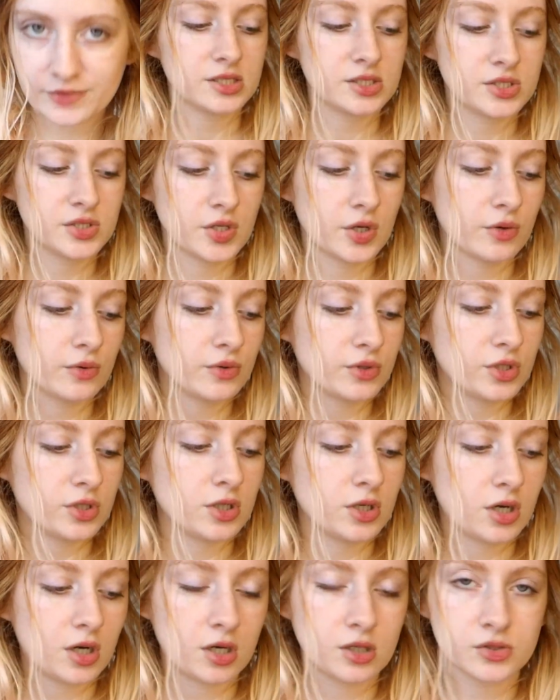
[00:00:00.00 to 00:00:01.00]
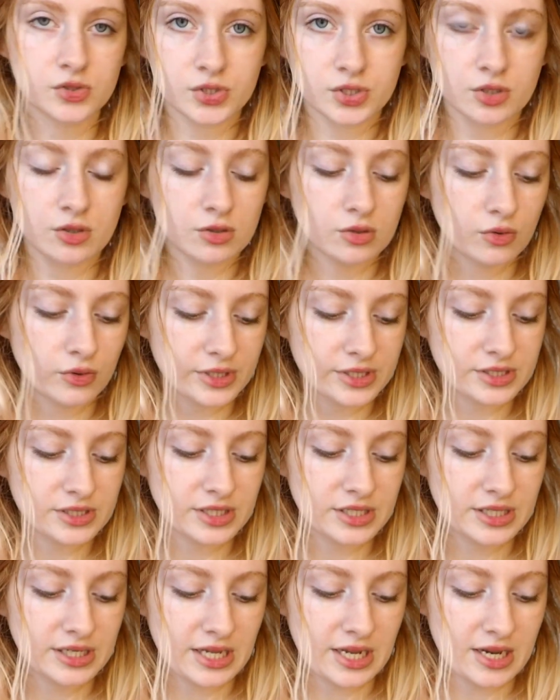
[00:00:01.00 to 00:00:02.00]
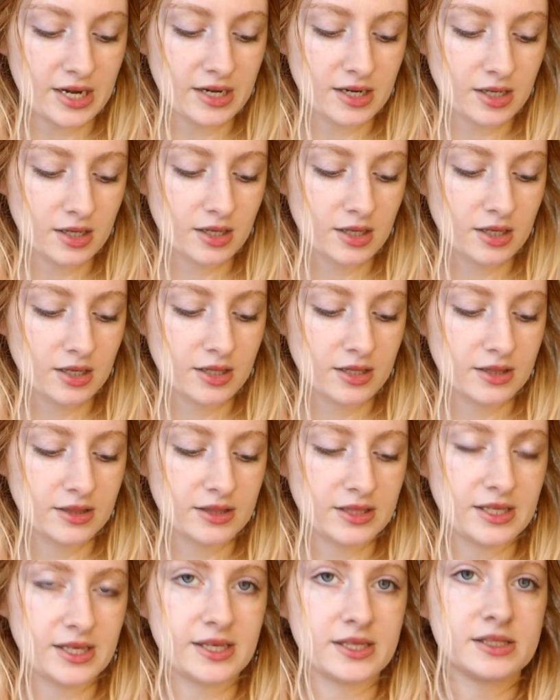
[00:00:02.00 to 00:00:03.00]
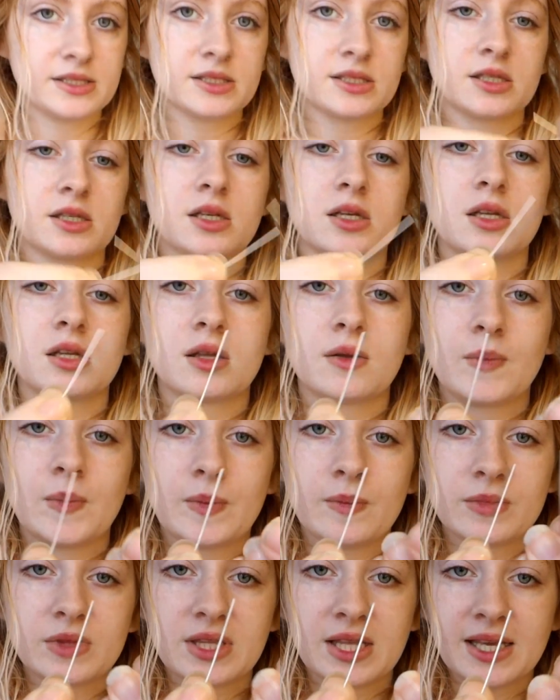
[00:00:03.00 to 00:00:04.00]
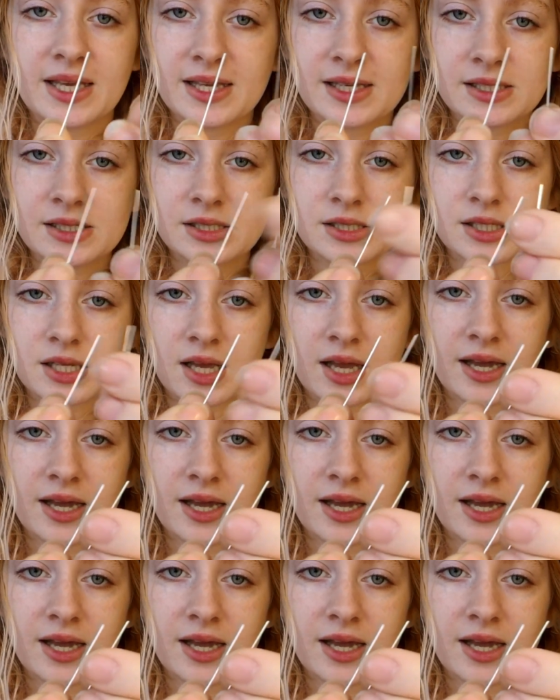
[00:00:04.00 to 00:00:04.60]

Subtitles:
So you're also going to need these things.